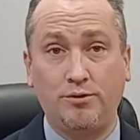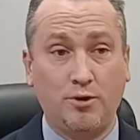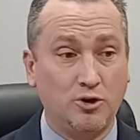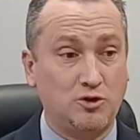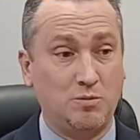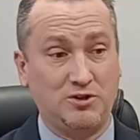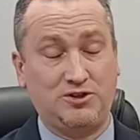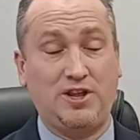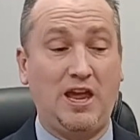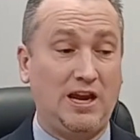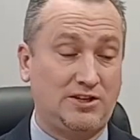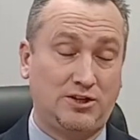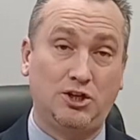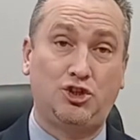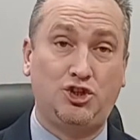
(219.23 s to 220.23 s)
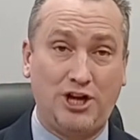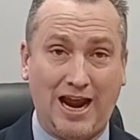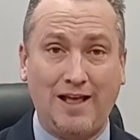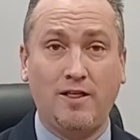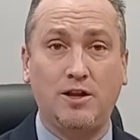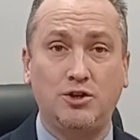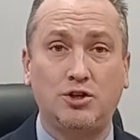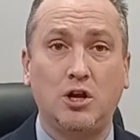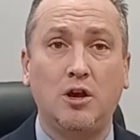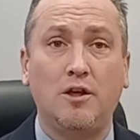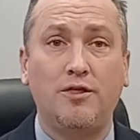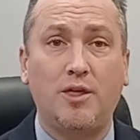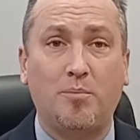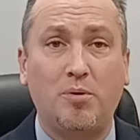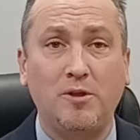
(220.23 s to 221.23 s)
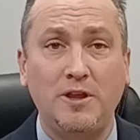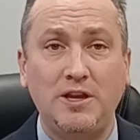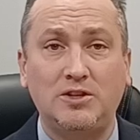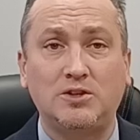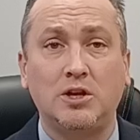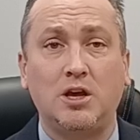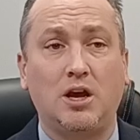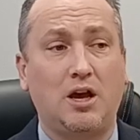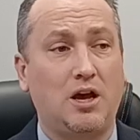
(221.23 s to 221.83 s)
those mistakes and challenge the police